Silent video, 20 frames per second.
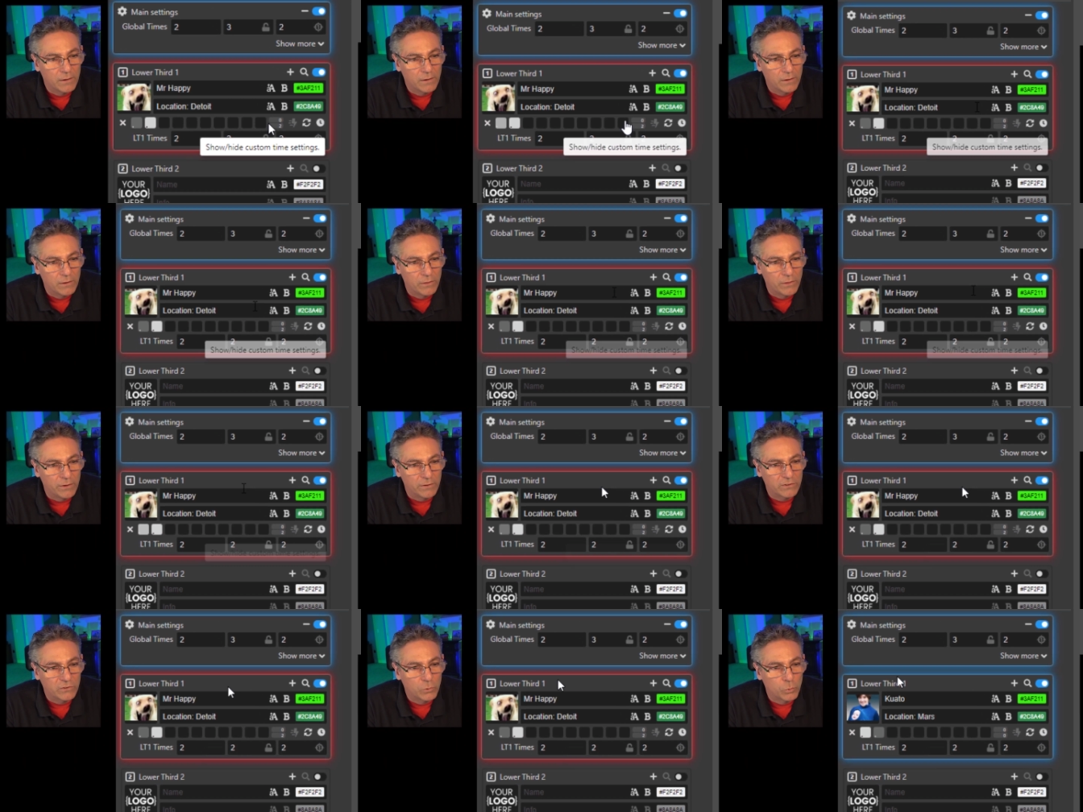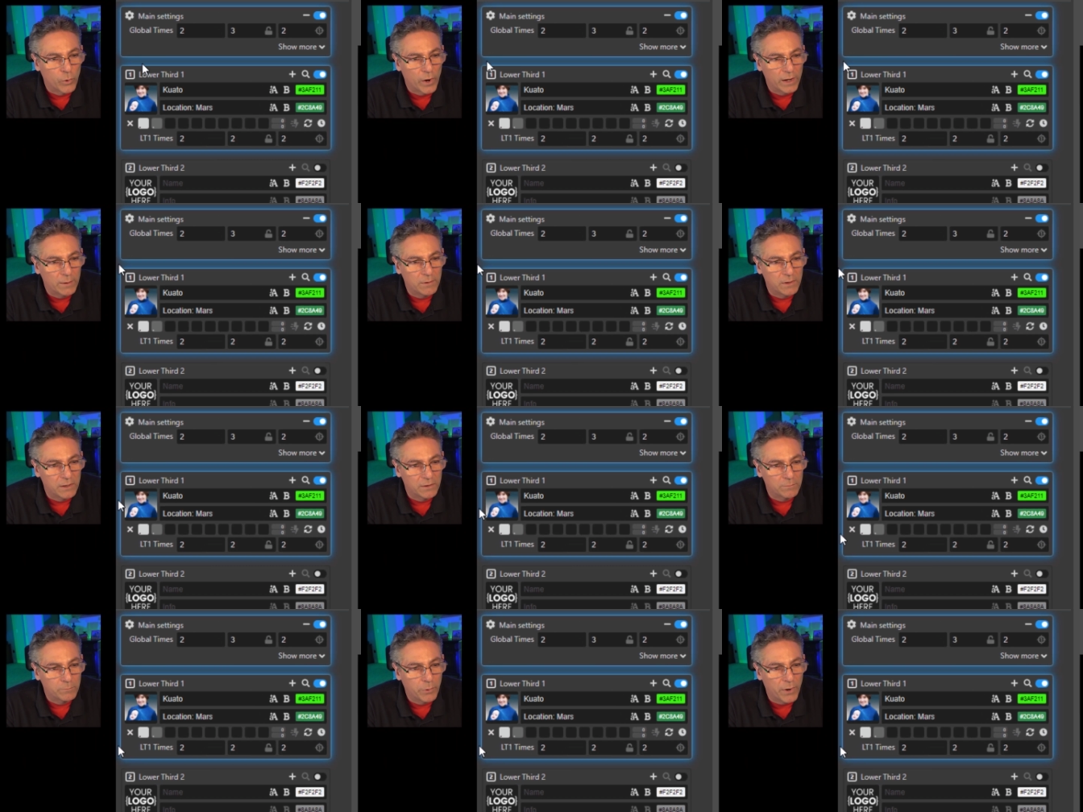this red
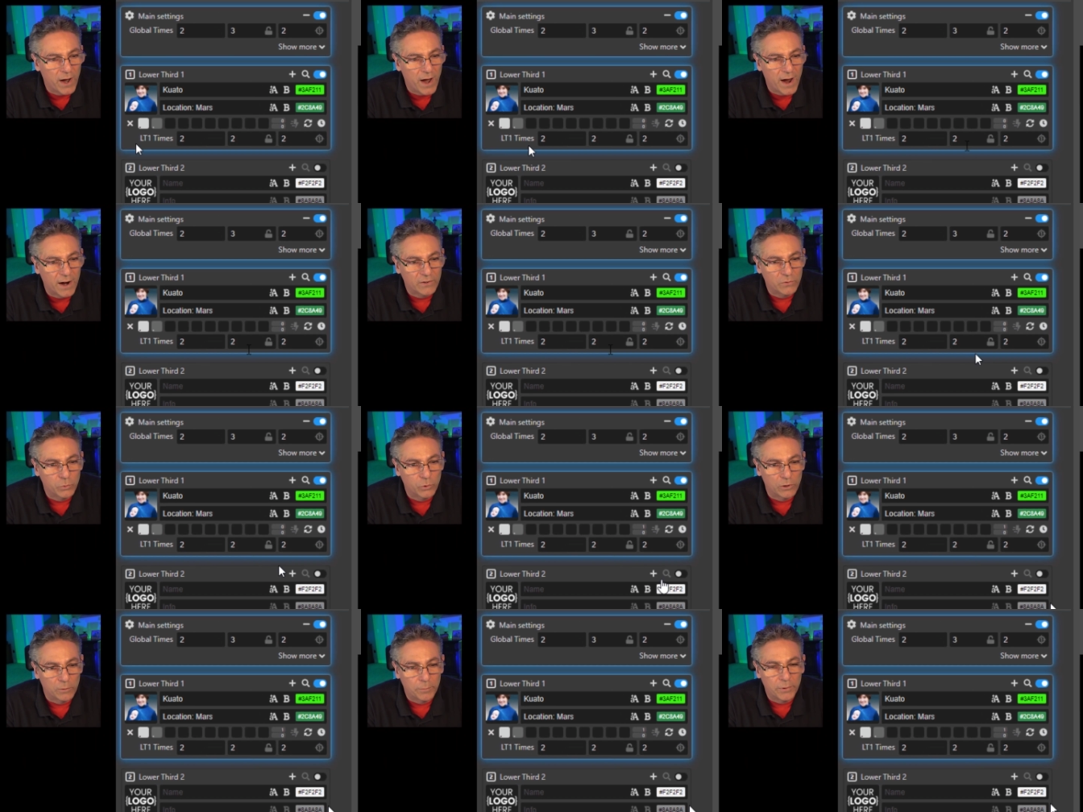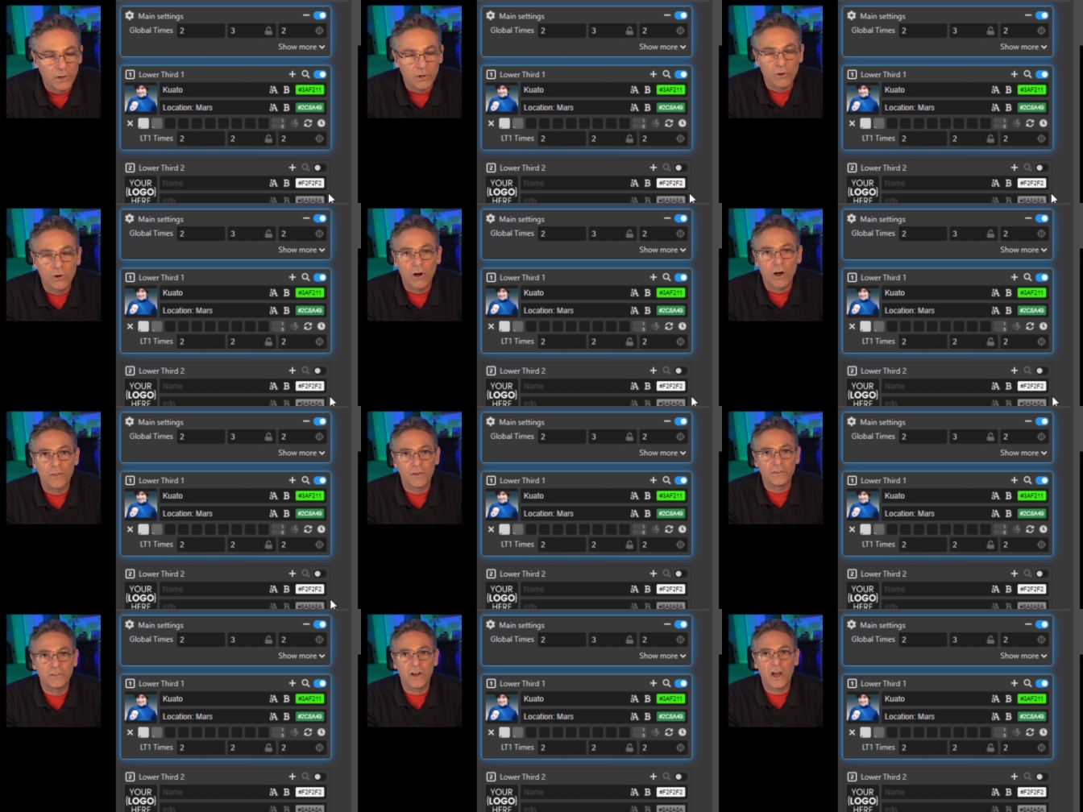box will appear
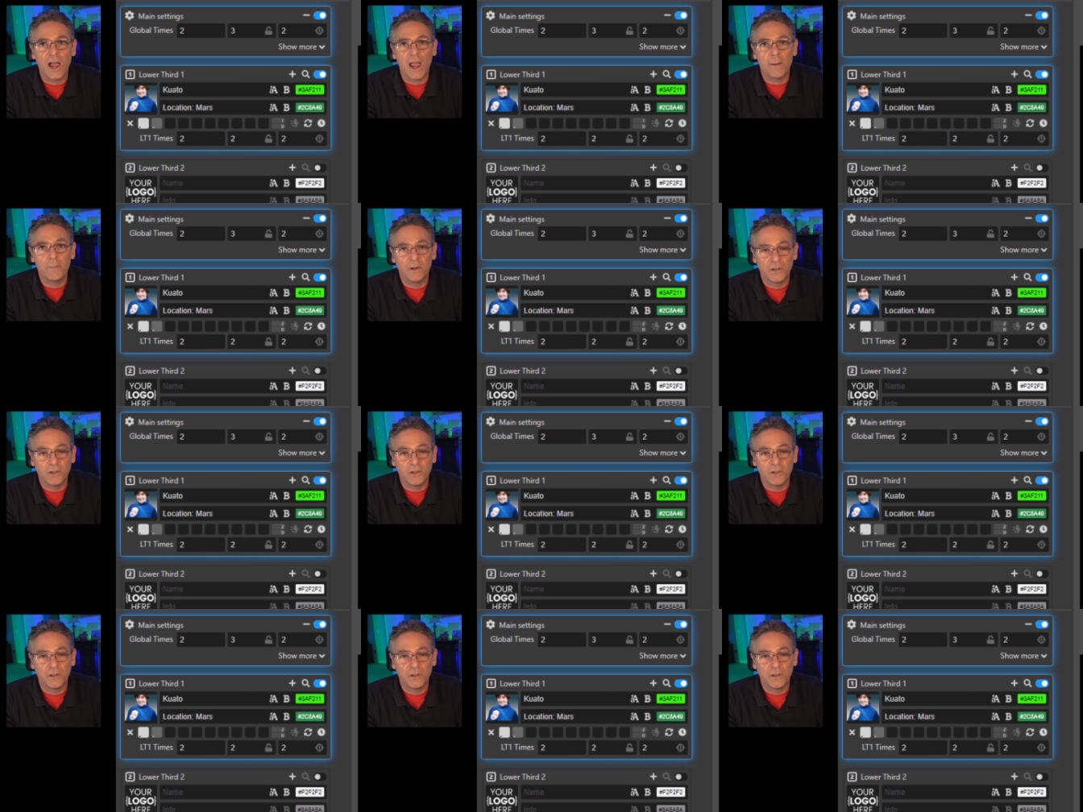all the time